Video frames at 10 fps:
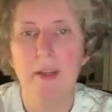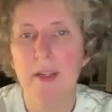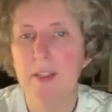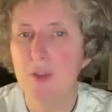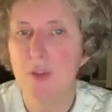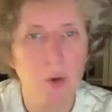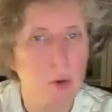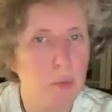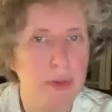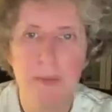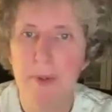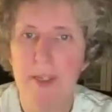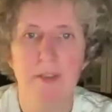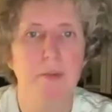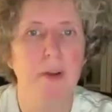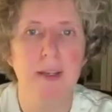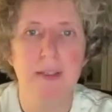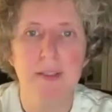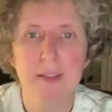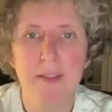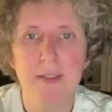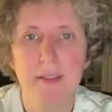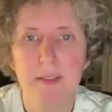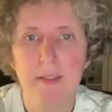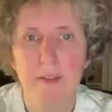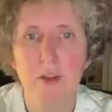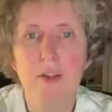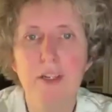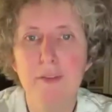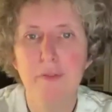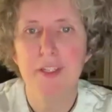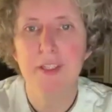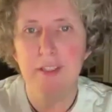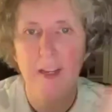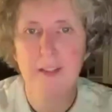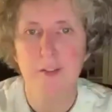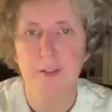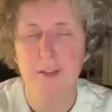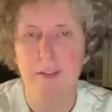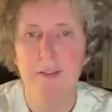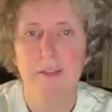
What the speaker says: it's always best to ask. Don't leave it as a